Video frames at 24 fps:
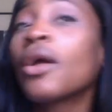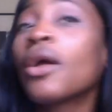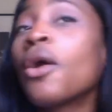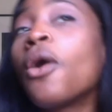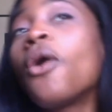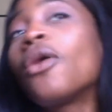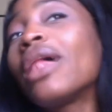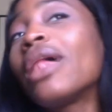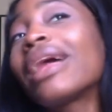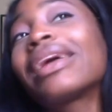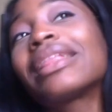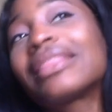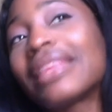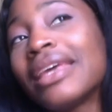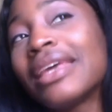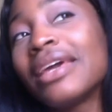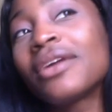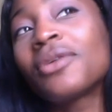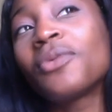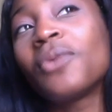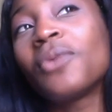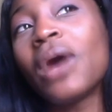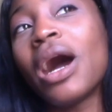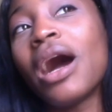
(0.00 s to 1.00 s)
All I could
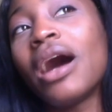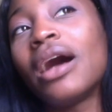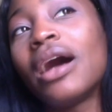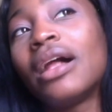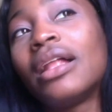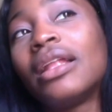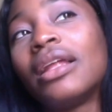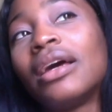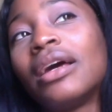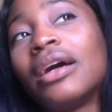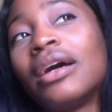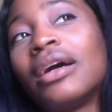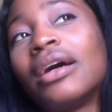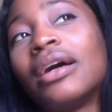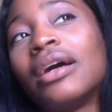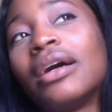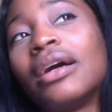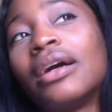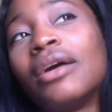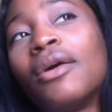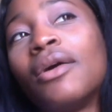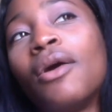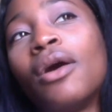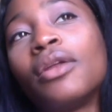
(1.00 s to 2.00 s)
think while
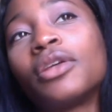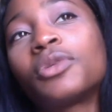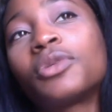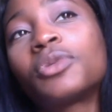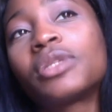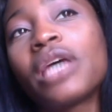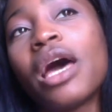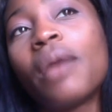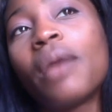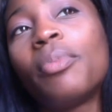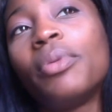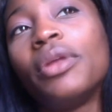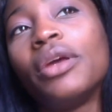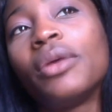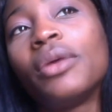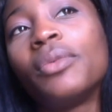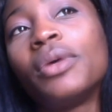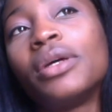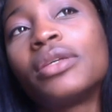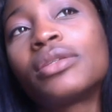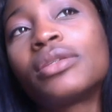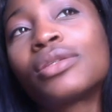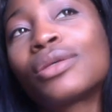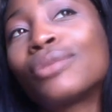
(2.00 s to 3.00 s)
all this was happening
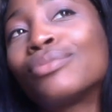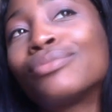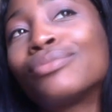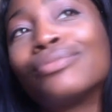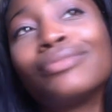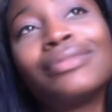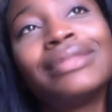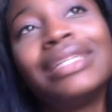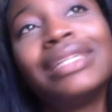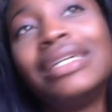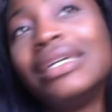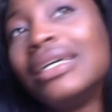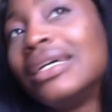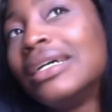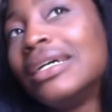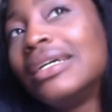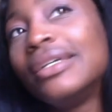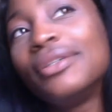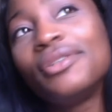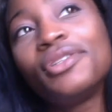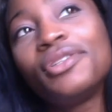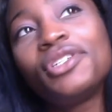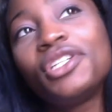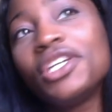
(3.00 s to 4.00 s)
was,
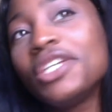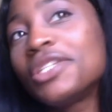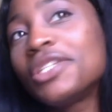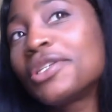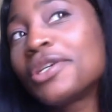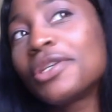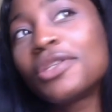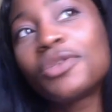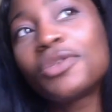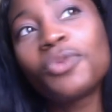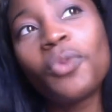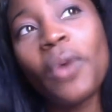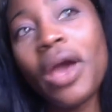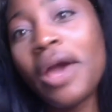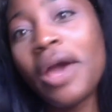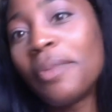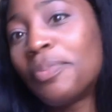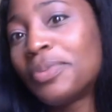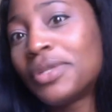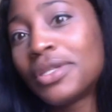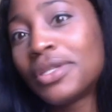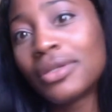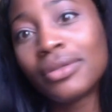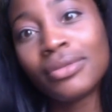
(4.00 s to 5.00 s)
Jesus
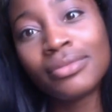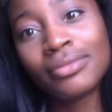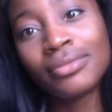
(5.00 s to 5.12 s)
wept.